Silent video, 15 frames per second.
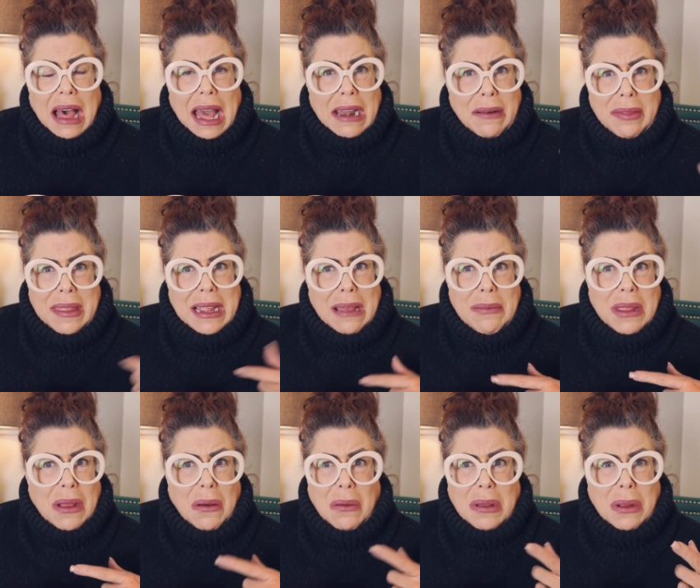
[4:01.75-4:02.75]
I don't think I'm
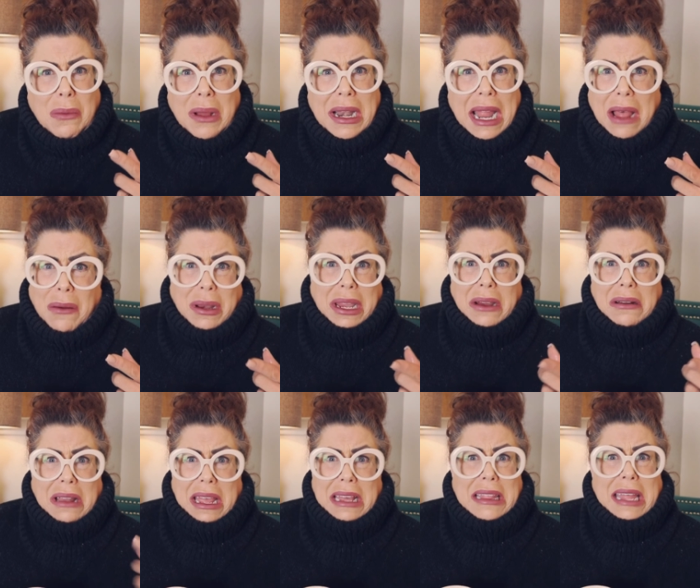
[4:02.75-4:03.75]
the only one out
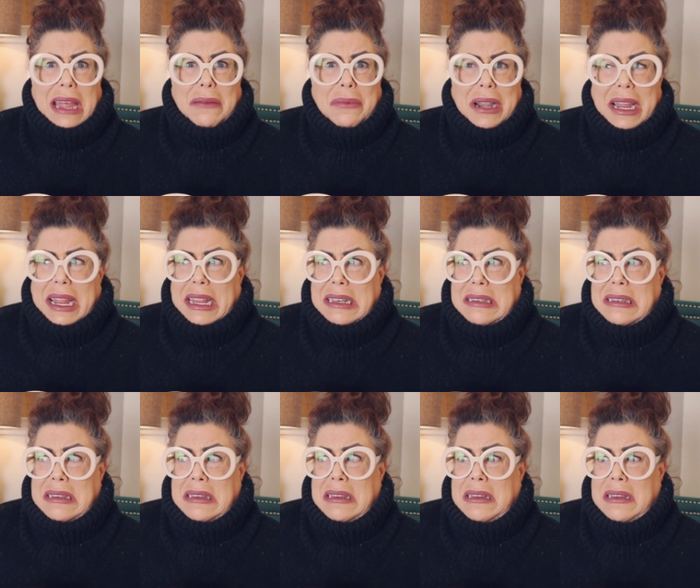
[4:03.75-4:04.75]
here like that,
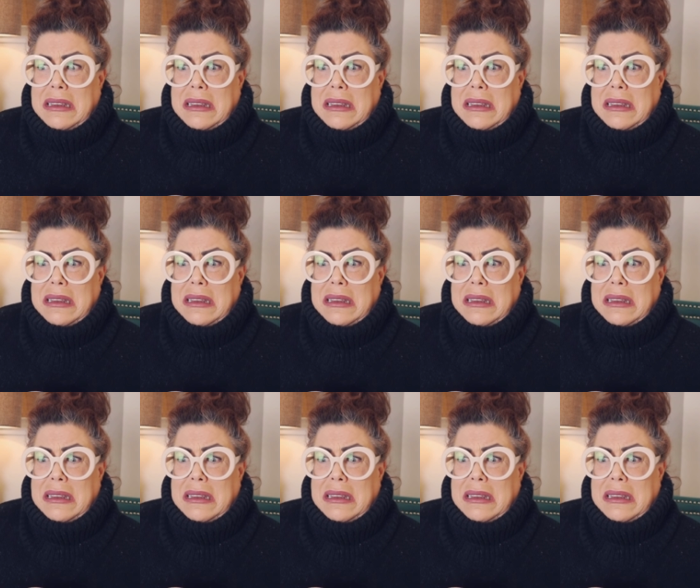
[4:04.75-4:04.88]
right?